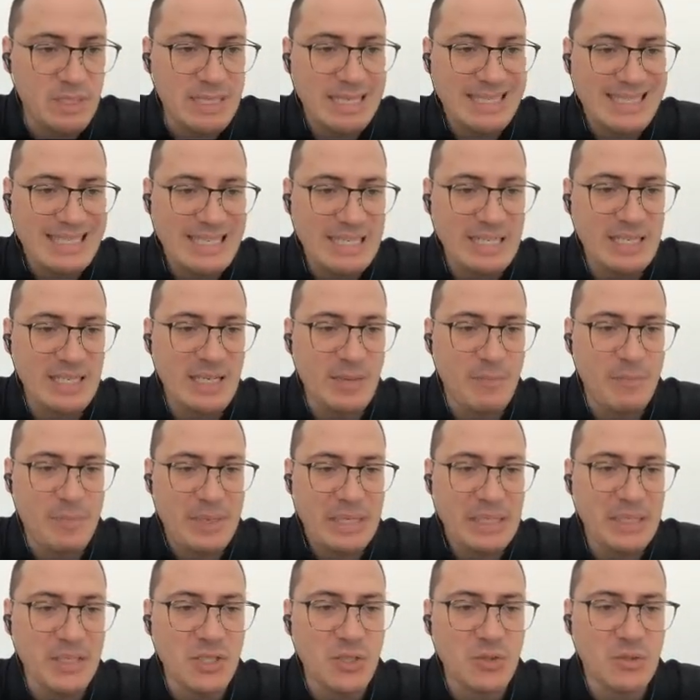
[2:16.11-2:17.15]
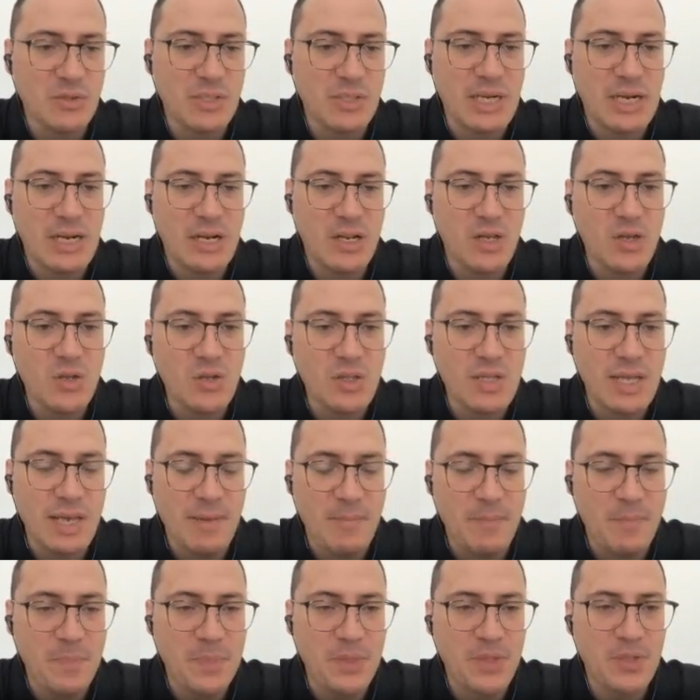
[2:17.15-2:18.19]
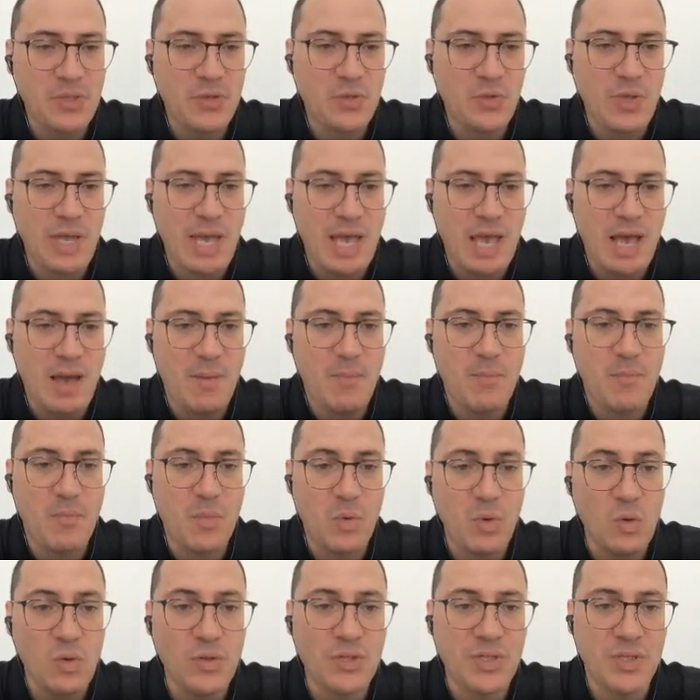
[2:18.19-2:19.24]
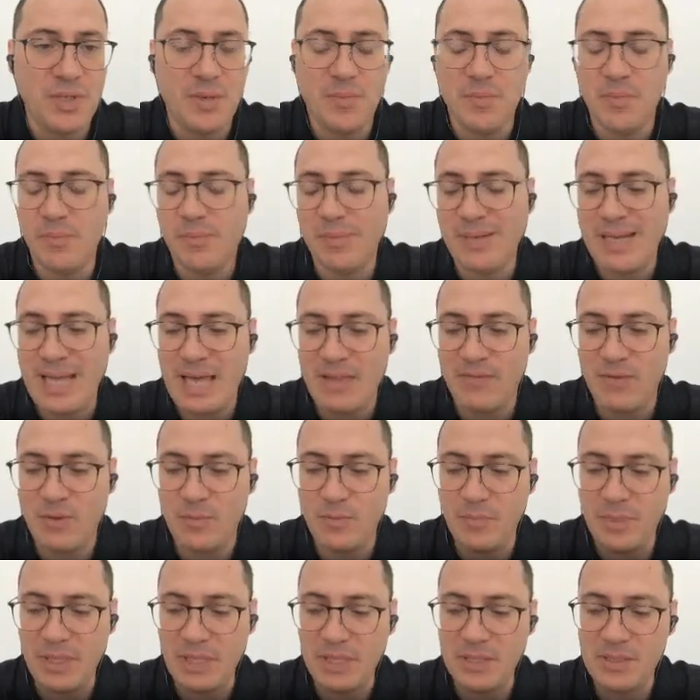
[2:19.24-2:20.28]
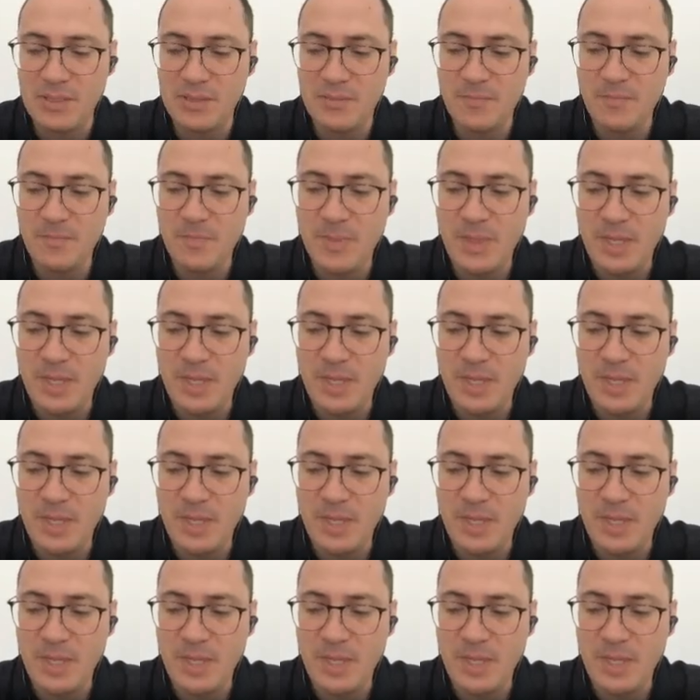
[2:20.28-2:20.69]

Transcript: they needed a build tool that allowed them to have multi-platform builds.